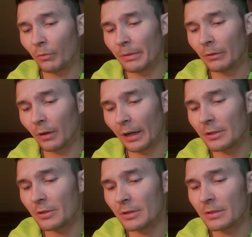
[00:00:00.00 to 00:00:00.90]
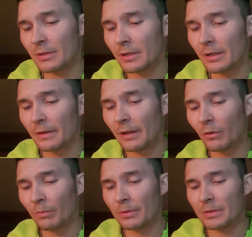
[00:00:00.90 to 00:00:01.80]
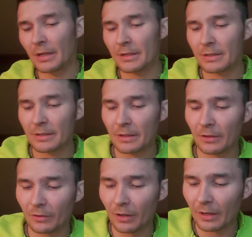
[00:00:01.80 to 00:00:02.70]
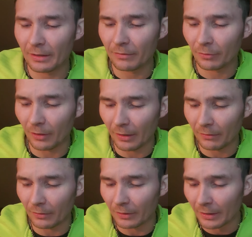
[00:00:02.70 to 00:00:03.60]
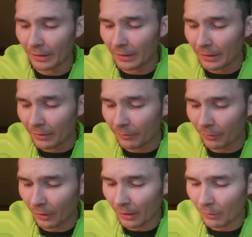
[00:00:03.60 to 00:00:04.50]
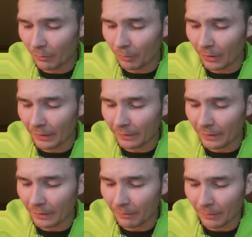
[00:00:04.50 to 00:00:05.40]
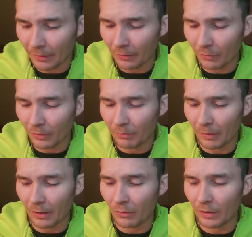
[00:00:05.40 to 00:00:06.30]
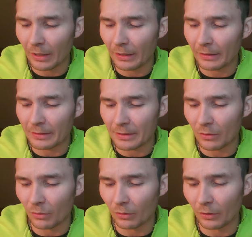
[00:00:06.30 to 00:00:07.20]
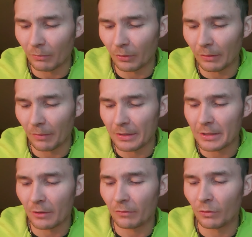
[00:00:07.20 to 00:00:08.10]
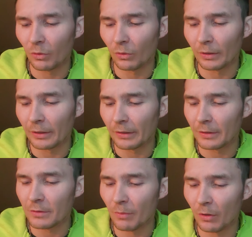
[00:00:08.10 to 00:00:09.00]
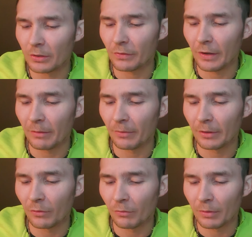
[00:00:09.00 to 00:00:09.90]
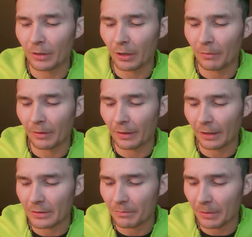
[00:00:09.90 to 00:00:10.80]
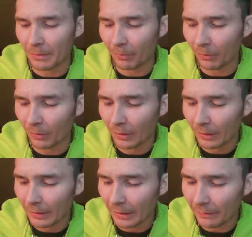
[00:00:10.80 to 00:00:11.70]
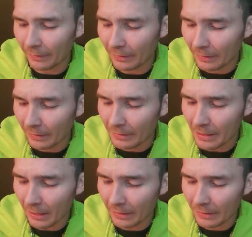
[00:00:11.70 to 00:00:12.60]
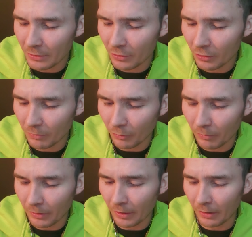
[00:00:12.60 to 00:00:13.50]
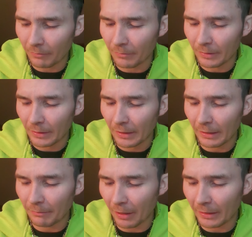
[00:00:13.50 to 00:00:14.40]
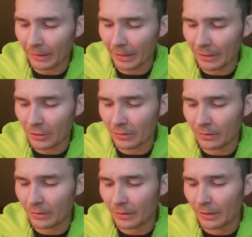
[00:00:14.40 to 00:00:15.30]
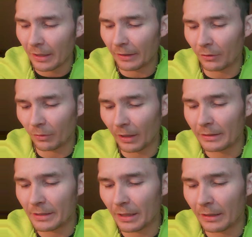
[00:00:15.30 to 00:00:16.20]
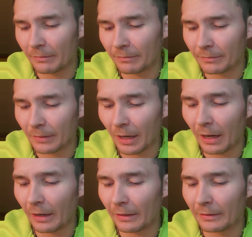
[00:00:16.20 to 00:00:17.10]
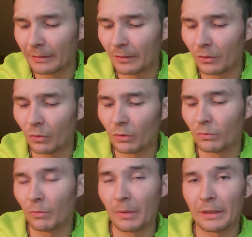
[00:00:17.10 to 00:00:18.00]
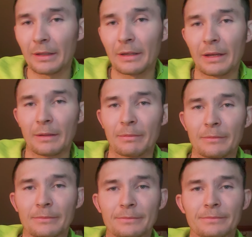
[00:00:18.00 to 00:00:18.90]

will be righteous. They will possess their land forever. For I will plant them there with my own hands, in order to bring myself glory. The smallest family will become a thousand people, and the tiniest group will become a mighty nation. At the right time, I, the Lord, will make it happen.